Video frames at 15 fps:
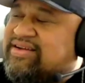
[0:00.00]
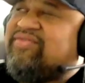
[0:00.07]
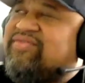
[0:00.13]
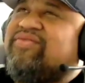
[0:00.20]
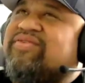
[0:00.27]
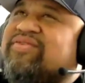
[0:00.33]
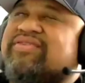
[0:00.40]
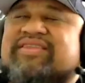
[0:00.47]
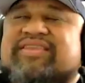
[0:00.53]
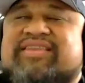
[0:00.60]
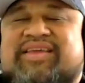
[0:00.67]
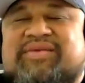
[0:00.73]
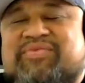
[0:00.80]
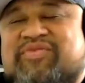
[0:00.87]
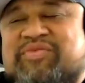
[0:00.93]
I forgot the
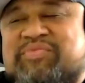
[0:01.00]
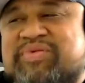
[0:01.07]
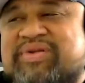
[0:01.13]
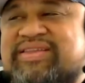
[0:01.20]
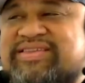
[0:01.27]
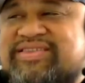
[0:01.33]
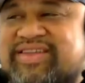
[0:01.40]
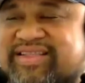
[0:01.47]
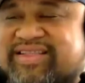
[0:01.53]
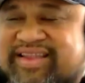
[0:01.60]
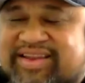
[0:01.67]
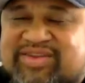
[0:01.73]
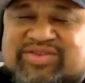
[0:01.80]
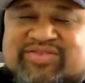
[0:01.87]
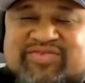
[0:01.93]
name of it, but it's like the
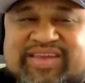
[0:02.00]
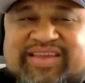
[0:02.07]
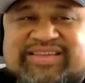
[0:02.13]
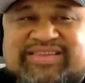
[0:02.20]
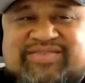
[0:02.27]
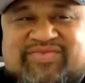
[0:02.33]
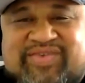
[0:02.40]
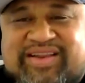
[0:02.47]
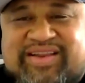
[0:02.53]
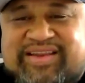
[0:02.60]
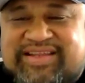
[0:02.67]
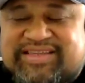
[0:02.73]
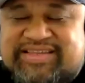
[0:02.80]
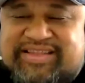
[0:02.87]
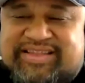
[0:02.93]
Las Vegas of England.
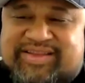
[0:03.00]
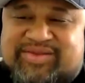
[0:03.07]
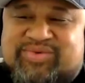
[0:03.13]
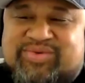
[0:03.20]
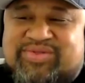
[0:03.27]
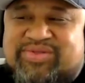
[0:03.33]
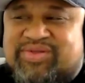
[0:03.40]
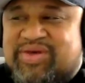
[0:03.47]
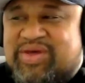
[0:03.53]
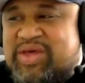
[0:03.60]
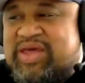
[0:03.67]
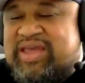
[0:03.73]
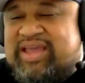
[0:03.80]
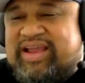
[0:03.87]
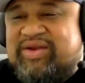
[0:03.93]
It's in the north.
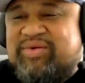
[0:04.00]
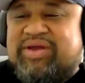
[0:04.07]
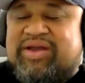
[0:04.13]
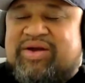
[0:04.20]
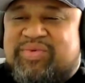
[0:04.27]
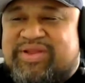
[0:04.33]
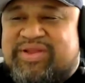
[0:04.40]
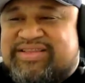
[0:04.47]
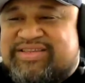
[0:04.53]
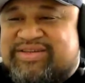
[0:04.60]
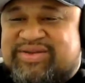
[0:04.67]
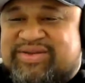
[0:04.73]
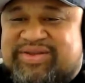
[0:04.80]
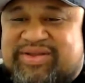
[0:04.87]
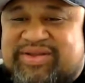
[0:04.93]
Anyway, I went to
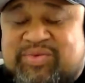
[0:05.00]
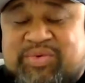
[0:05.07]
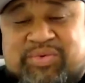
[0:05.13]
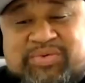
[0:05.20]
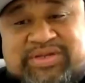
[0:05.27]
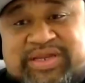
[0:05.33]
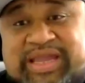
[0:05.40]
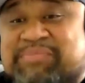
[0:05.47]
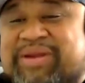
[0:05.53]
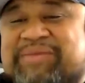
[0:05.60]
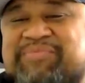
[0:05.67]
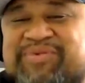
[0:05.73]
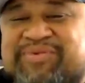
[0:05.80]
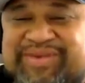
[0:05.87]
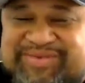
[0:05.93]
what was yeah,
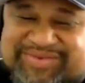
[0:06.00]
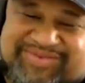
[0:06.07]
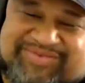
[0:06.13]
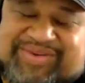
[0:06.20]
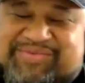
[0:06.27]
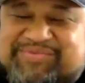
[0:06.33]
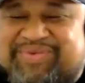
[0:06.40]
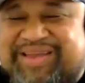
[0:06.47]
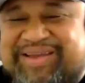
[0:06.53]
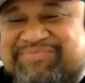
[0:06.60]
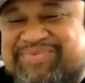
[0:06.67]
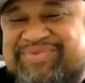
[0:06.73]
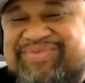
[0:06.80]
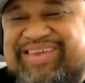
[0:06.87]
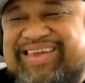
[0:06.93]
Blackpool. He was around
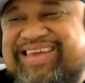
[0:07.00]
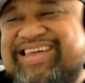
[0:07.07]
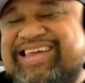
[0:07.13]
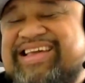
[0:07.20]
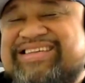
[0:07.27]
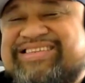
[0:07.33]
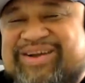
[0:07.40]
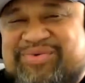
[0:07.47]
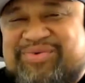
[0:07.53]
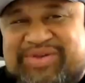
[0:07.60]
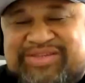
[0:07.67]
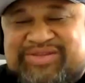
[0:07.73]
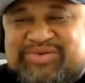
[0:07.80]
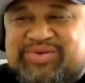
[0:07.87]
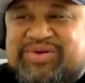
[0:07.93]
Blackpool, yeah. So I
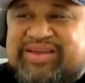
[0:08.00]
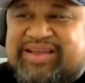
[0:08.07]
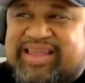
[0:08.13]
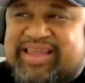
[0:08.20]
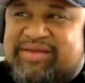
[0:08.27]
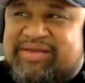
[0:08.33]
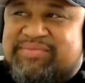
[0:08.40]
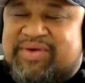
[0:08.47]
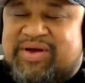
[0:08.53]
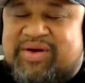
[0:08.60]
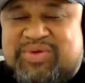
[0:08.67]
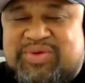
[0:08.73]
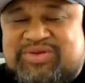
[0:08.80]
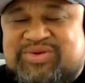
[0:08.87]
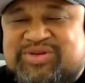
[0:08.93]
went to a
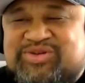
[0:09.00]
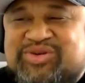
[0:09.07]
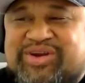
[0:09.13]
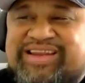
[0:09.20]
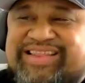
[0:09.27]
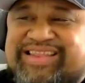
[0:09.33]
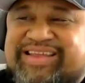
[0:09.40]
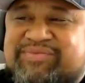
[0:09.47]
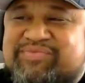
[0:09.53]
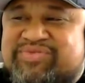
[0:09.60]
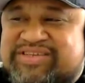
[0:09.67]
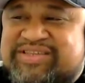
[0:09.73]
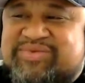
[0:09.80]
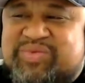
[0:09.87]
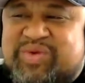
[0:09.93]
training there in
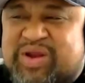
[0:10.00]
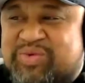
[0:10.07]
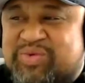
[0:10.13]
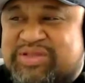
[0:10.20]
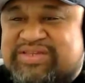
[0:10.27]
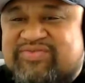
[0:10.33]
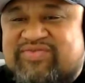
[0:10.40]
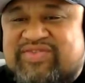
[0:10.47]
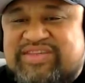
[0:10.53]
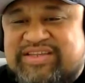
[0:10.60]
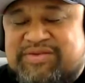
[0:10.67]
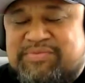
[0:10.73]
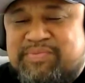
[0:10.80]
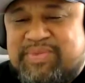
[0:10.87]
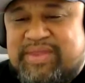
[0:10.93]
Preston when I went to visit
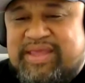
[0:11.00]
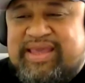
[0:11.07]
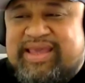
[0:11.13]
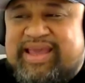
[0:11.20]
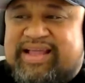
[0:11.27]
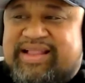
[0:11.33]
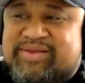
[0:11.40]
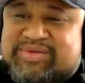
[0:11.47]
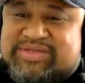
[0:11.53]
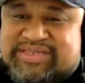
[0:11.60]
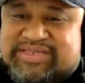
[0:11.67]
him, and there was